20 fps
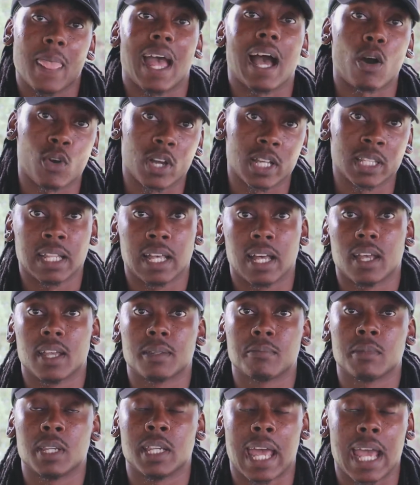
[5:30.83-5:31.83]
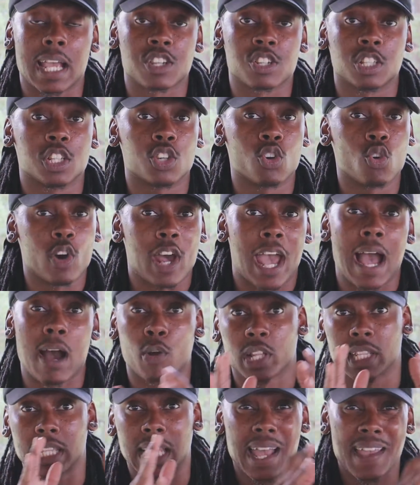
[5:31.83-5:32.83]
alkaline and actually going
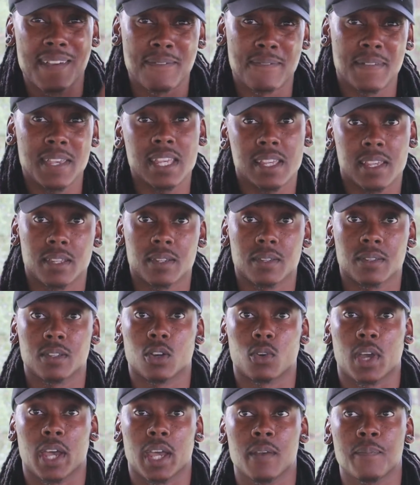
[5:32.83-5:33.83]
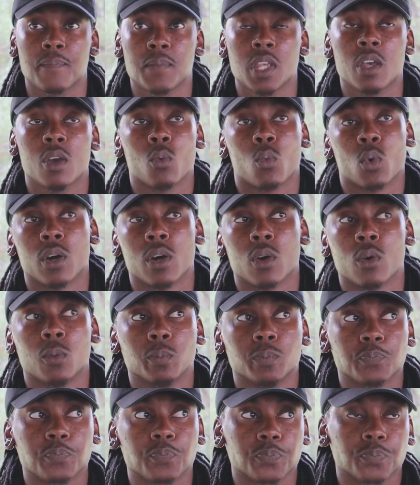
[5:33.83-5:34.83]
alkaline vegan? Okay,
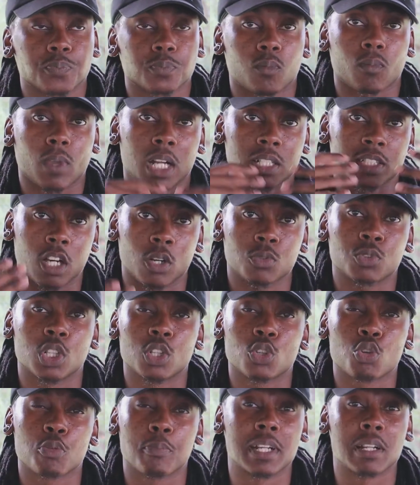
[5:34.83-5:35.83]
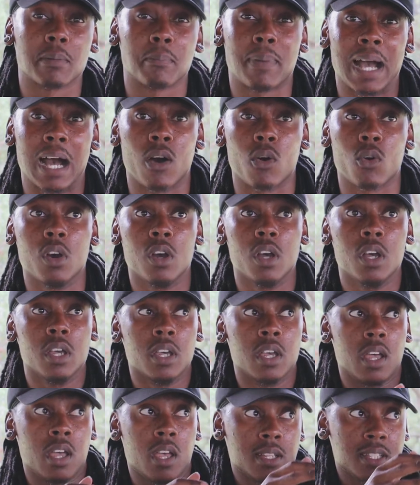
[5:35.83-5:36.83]
well, I talked a little bit about
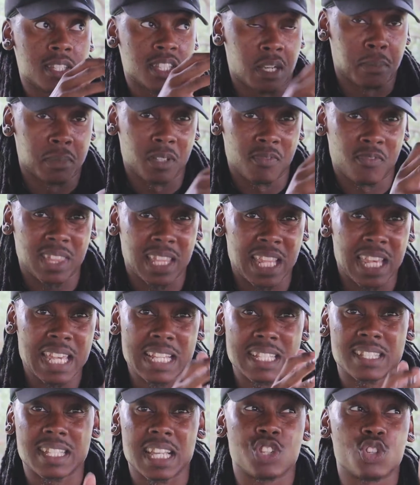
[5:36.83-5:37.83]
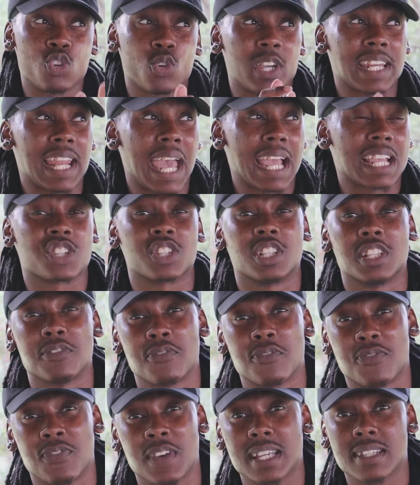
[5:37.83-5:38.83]
some of the things that you can actually
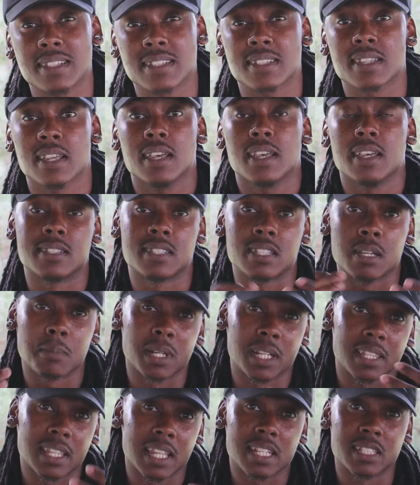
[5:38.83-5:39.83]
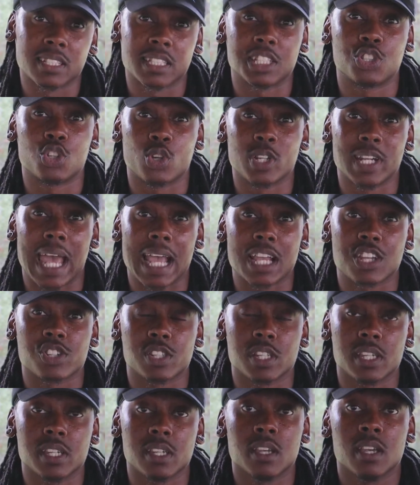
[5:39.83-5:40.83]
fix, and some of the things that you can
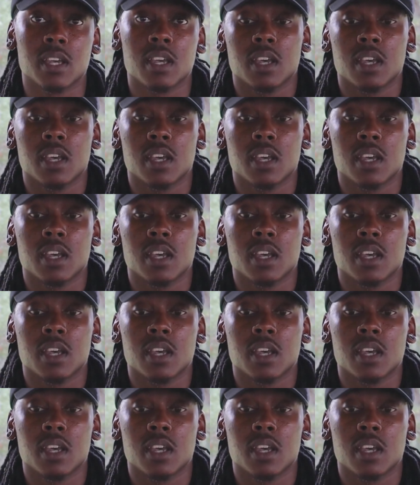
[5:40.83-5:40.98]
actually